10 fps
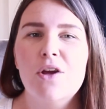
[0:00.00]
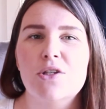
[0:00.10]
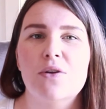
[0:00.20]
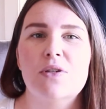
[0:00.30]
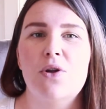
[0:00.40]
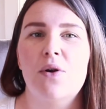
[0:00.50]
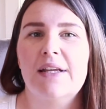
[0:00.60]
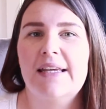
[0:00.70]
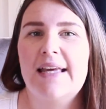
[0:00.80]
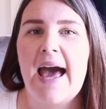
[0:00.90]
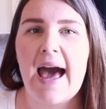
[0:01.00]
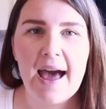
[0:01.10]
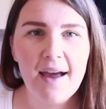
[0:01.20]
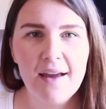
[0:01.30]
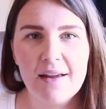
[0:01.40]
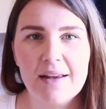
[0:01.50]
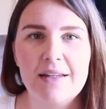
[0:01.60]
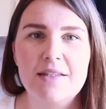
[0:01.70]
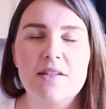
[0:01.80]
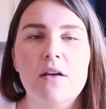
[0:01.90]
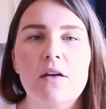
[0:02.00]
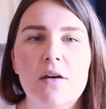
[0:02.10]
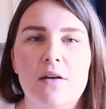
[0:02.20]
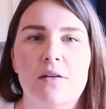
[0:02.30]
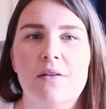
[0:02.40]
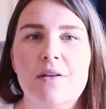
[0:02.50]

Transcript: So it's not ka, it's k.